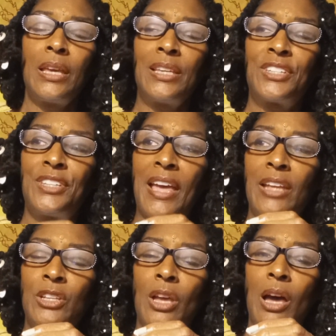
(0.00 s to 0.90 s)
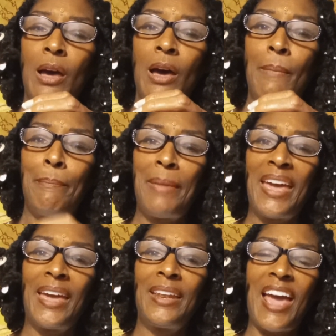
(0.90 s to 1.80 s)
is that a
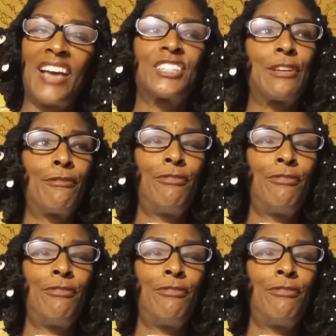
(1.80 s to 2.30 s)
man has a